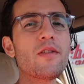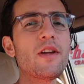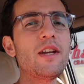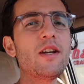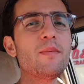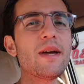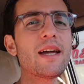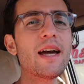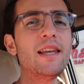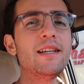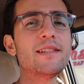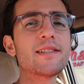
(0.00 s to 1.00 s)
they need to make
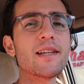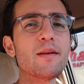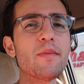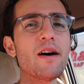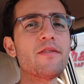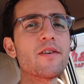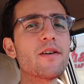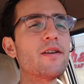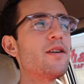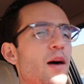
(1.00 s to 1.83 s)
at least some effort.